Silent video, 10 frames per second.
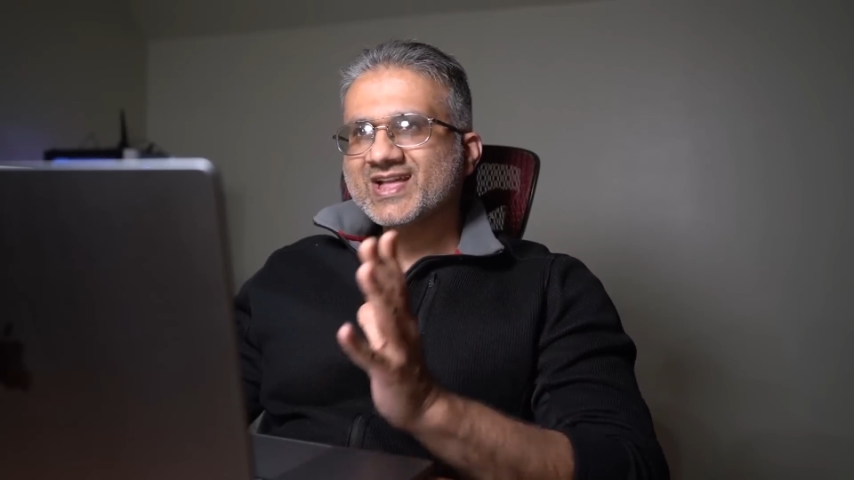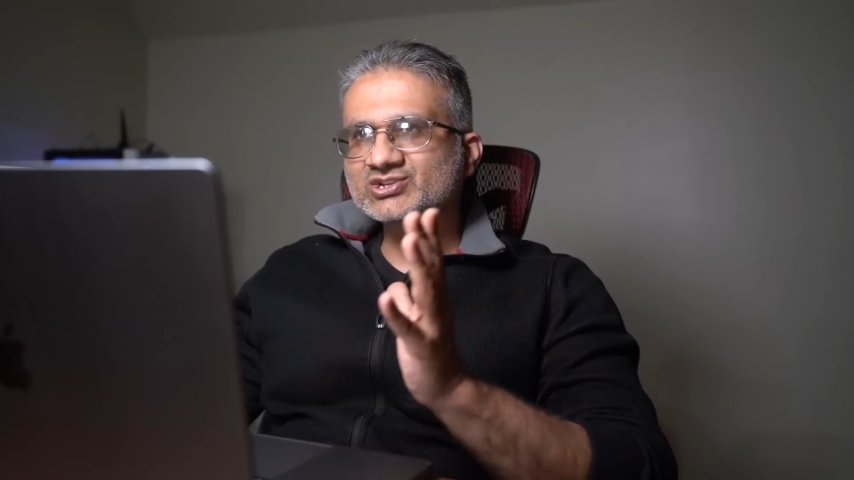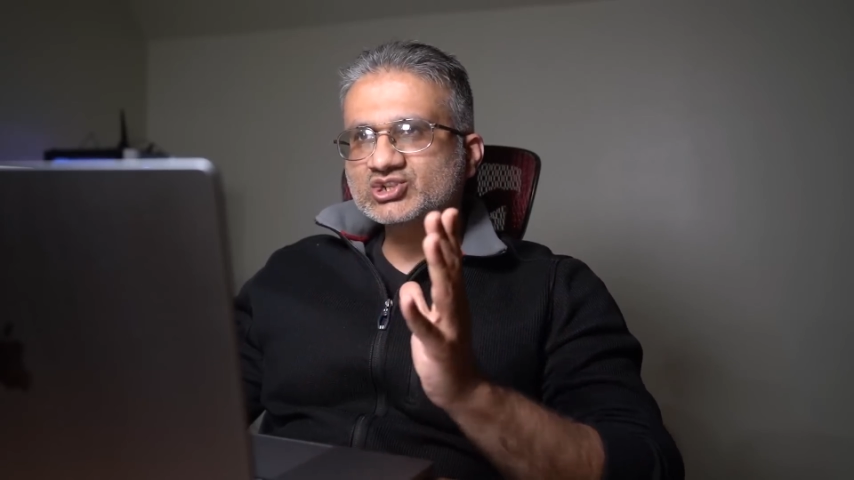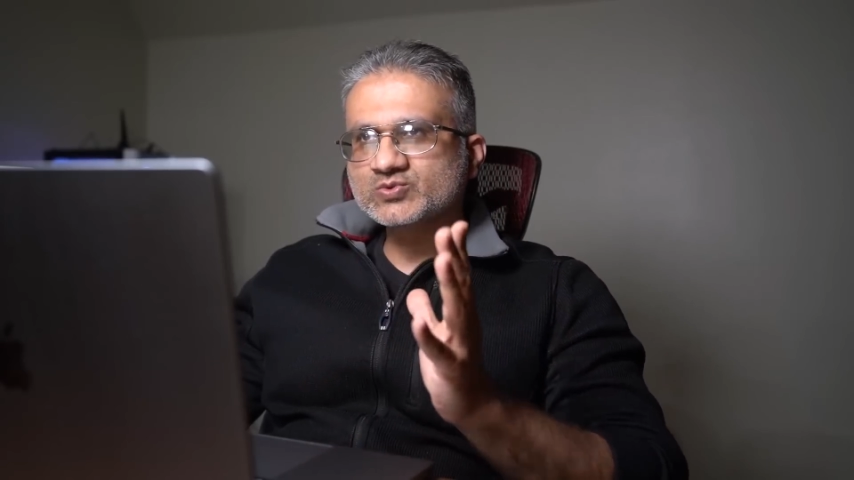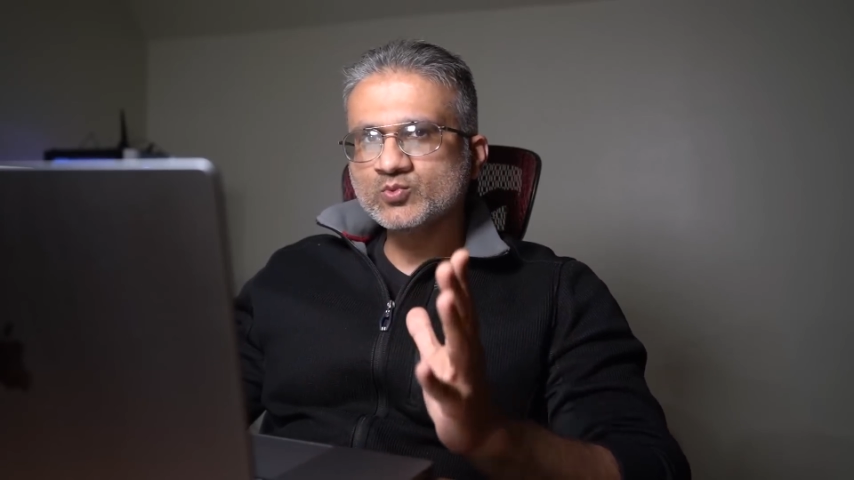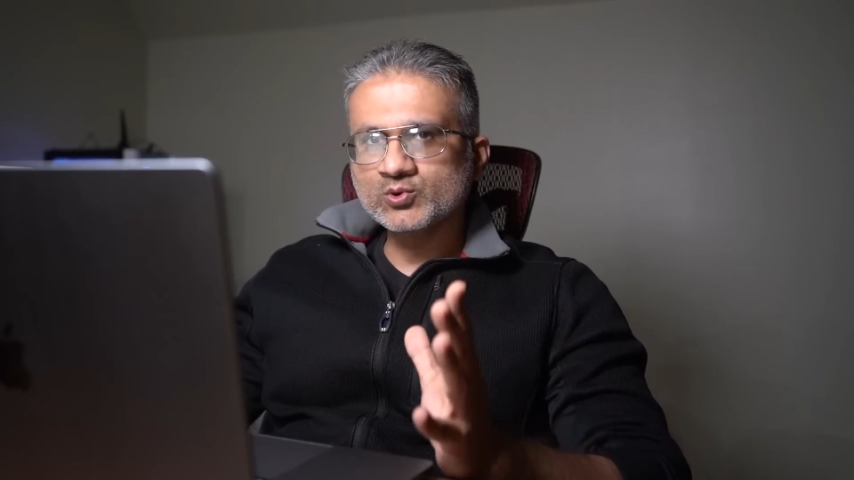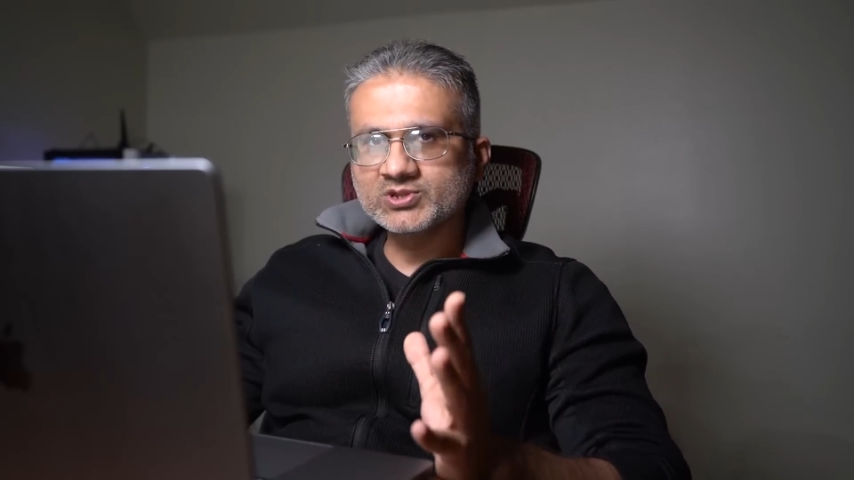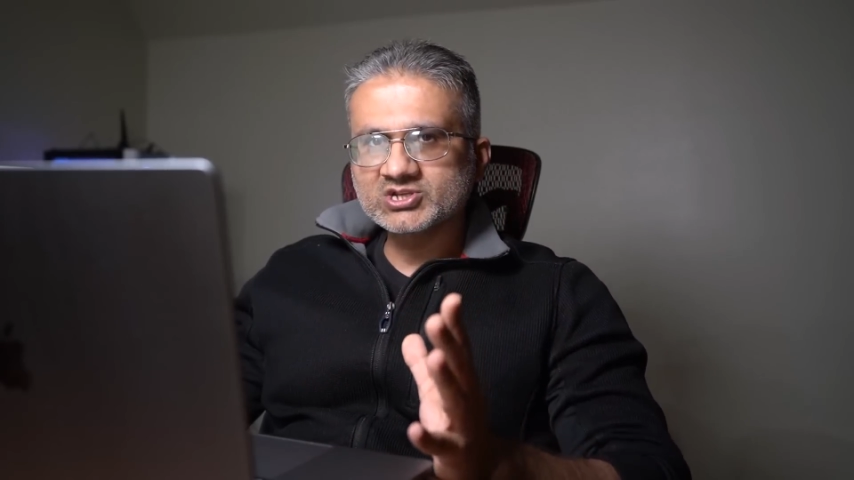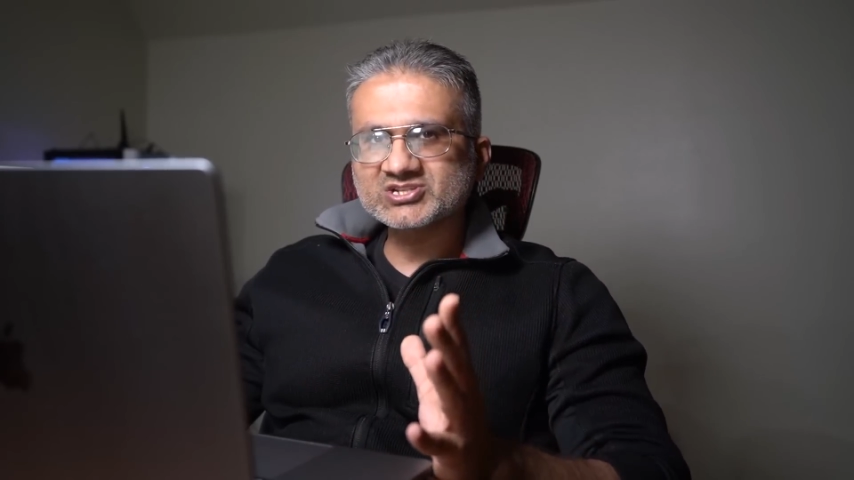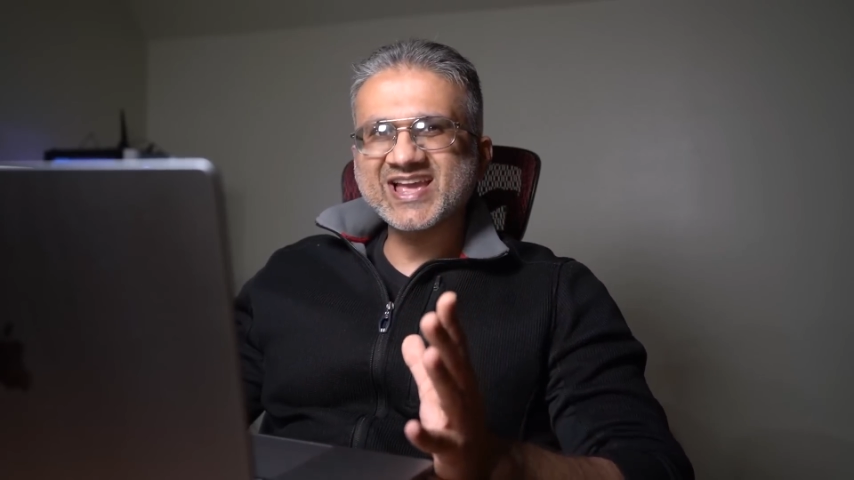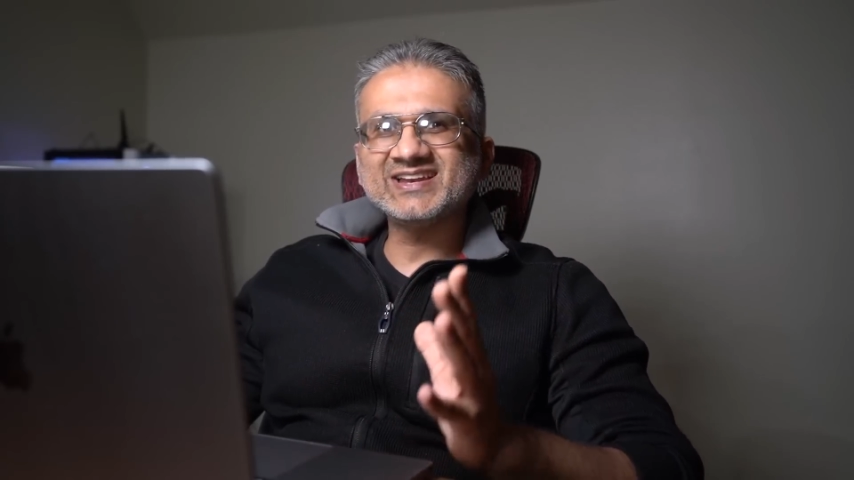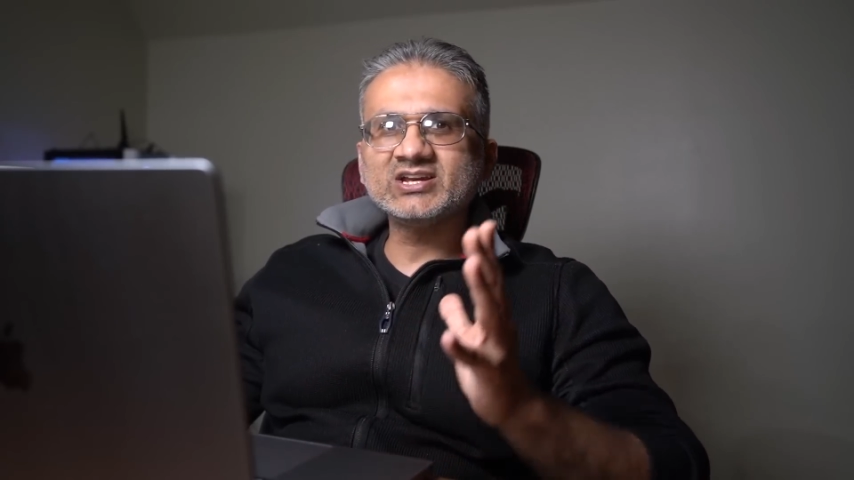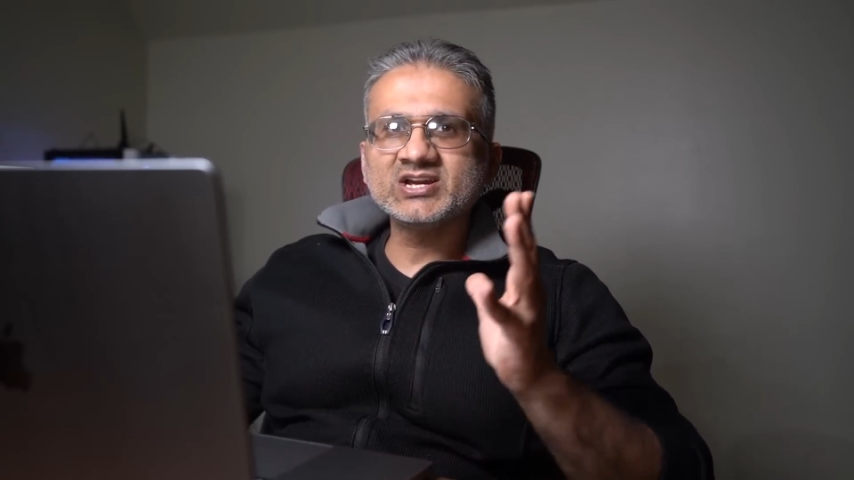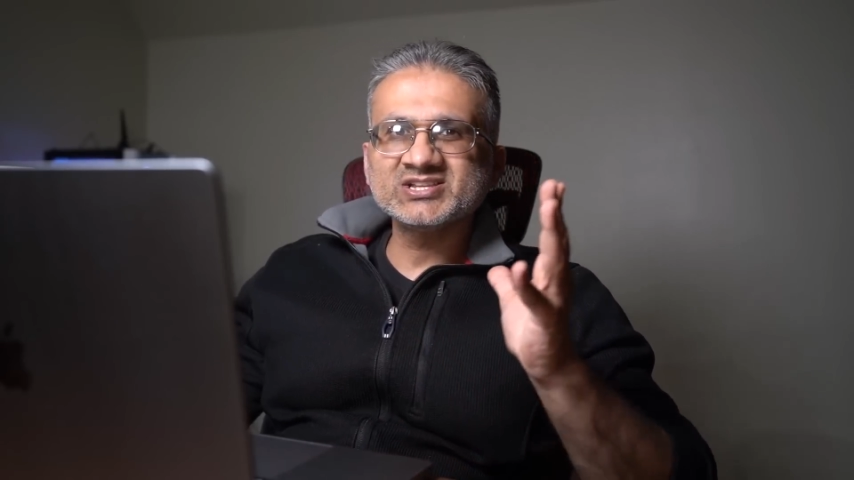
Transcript: and smoothness and